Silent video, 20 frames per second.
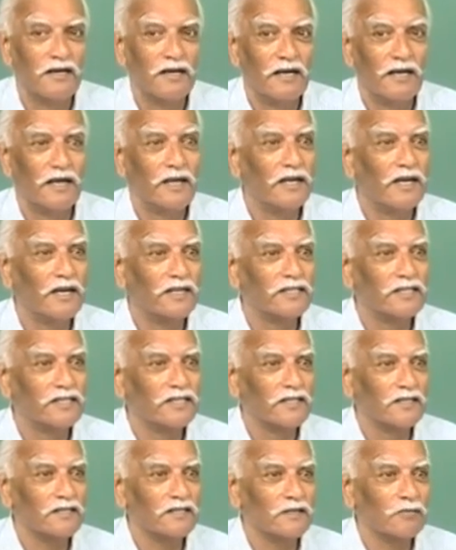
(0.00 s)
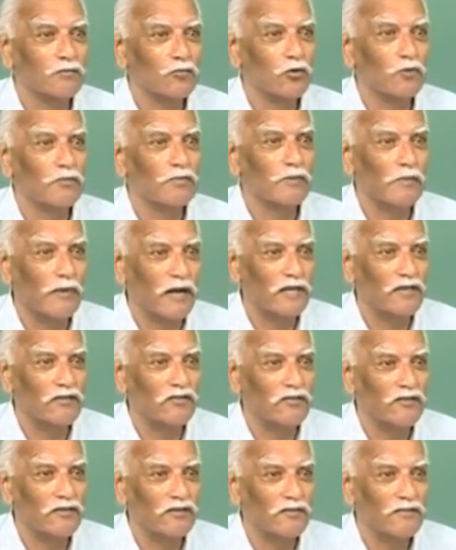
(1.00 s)
irrigation system could be
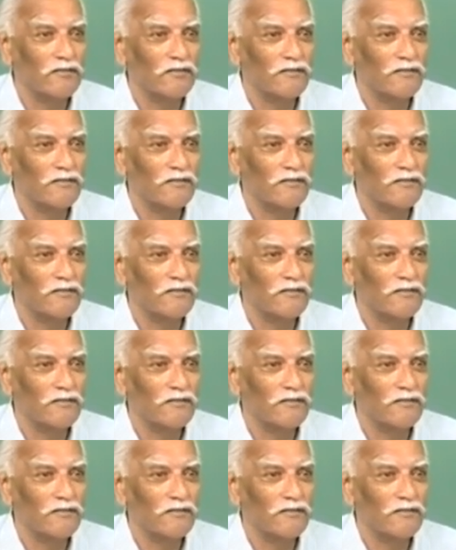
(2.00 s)
managed.